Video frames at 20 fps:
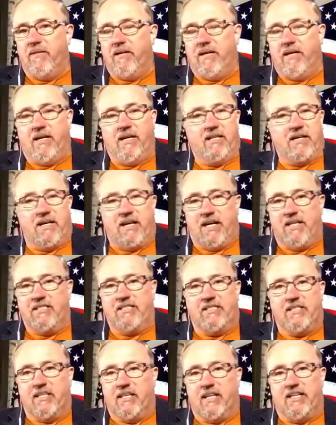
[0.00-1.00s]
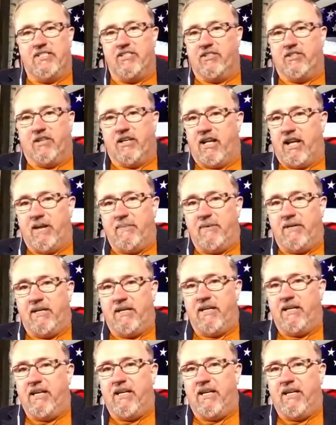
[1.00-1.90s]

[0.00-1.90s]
constellational alignment.